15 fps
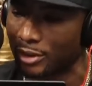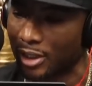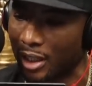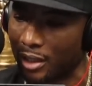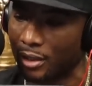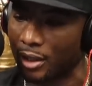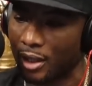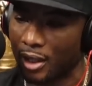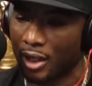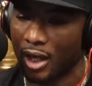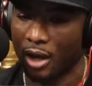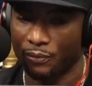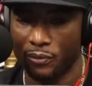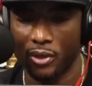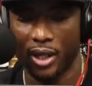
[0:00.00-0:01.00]
okay?
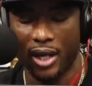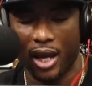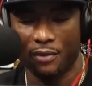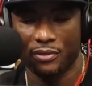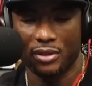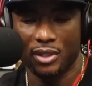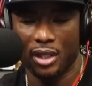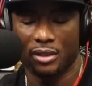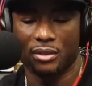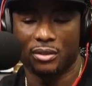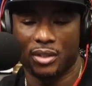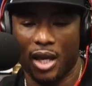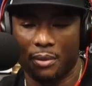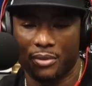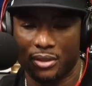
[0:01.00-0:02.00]
I feel like I have to take this
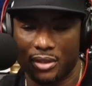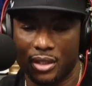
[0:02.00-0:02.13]
time to